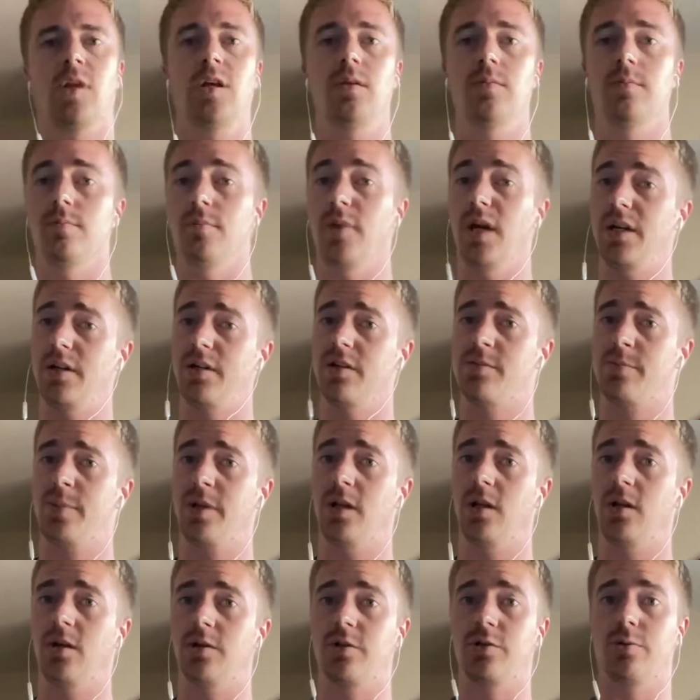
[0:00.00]
Mantas
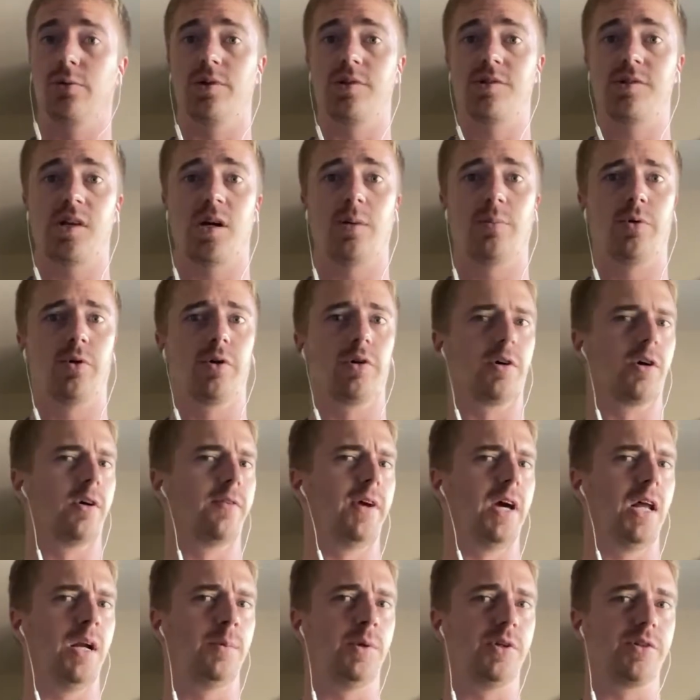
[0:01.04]
belong to a suborder of
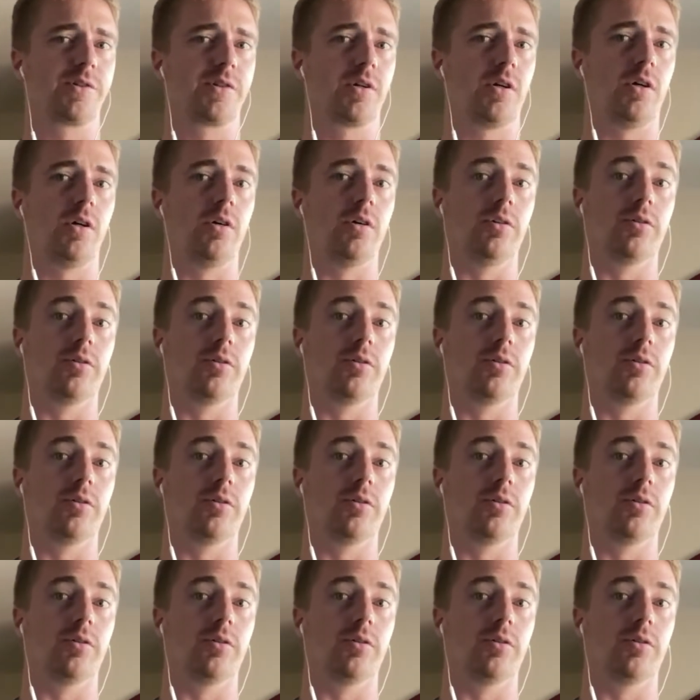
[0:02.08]
animals called